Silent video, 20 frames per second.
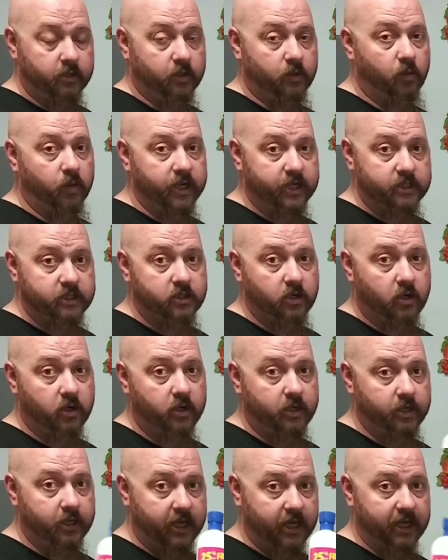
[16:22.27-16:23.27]
The quick
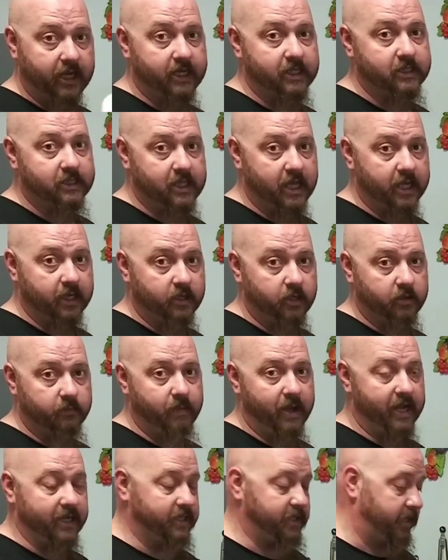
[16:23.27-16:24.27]
start is that good
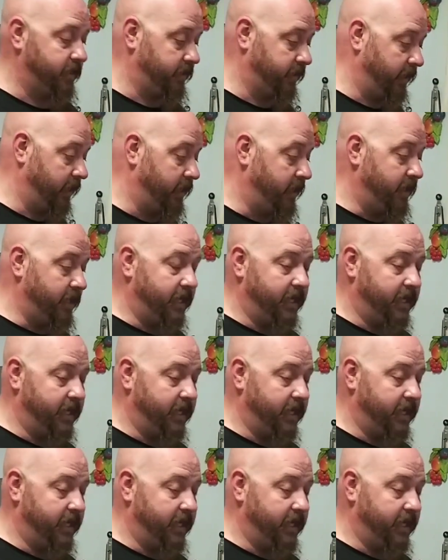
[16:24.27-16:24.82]
bacteria.